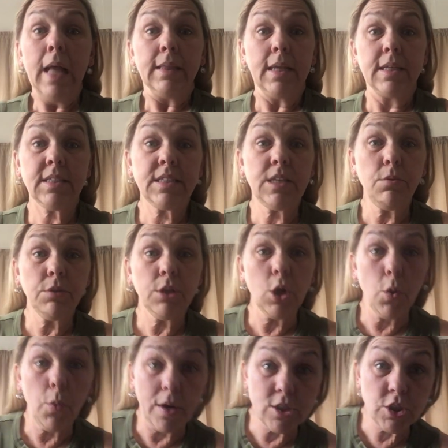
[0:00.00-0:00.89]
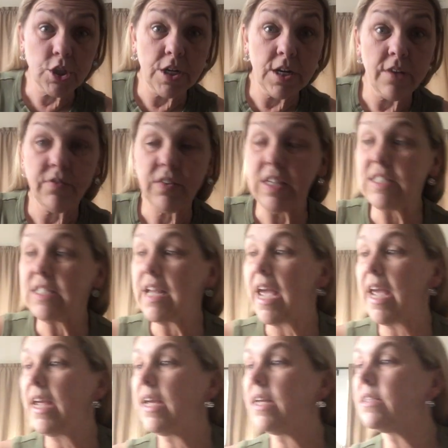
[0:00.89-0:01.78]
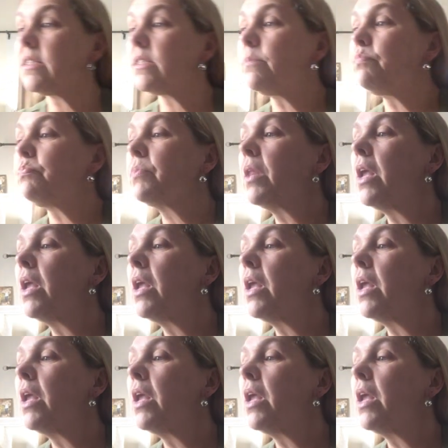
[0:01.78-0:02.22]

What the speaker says: Let's see what the question of the day is.